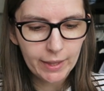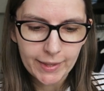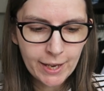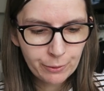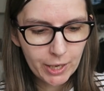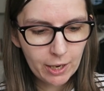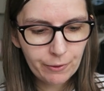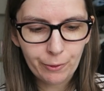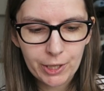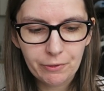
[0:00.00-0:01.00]
Then we
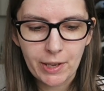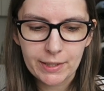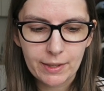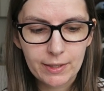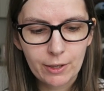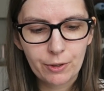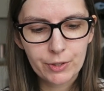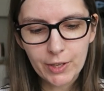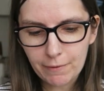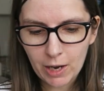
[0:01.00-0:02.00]
have read a fantasy or
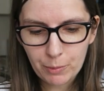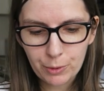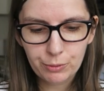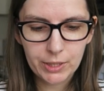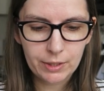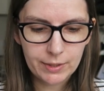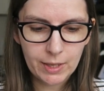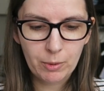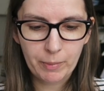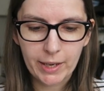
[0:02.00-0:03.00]
sci-fi book with a
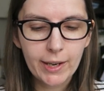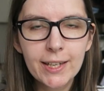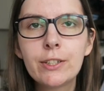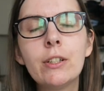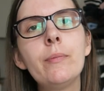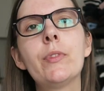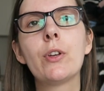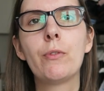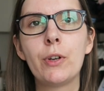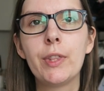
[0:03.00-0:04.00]
disabled main character.
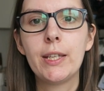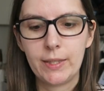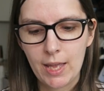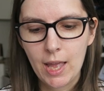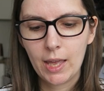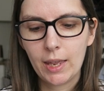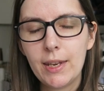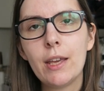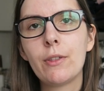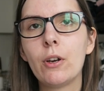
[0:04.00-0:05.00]
So for this,
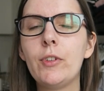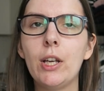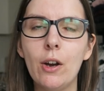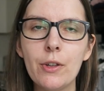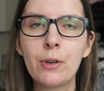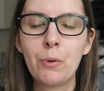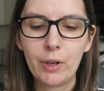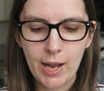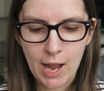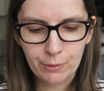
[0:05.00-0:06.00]
death of the author
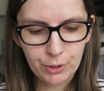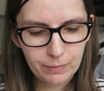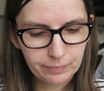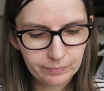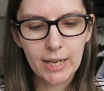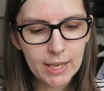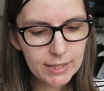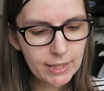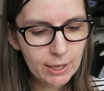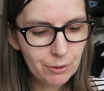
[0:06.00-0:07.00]
will count. And
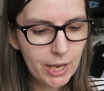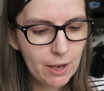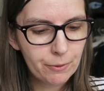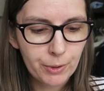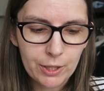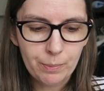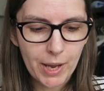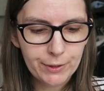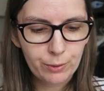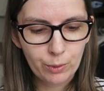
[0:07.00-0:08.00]
lastly, we have read a
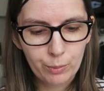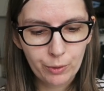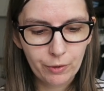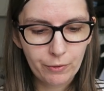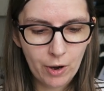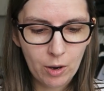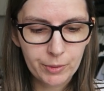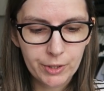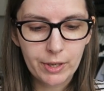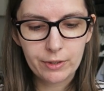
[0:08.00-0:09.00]
past group book
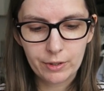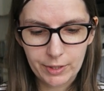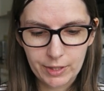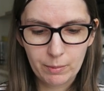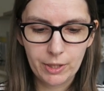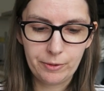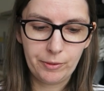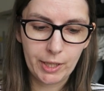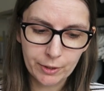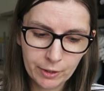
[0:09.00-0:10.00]
from the
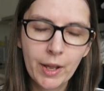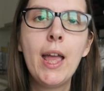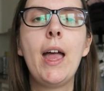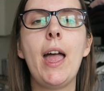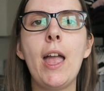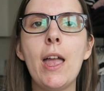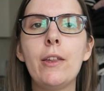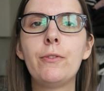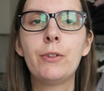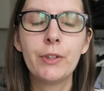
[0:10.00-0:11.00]
Disability Readathon.
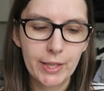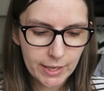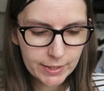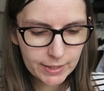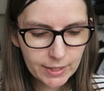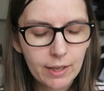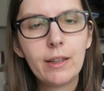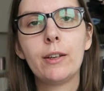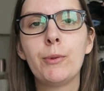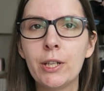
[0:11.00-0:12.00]
And for this,
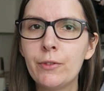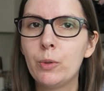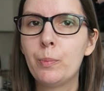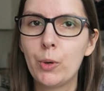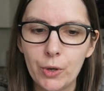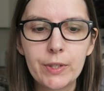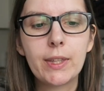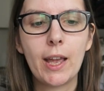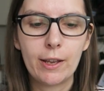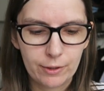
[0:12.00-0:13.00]
one of the books
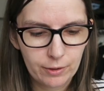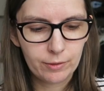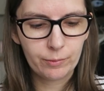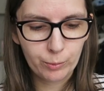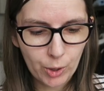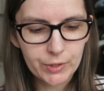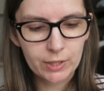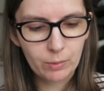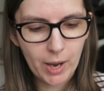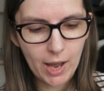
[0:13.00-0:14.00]
that was
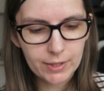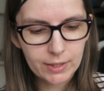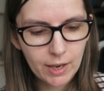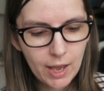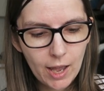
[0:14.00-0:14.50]
in the past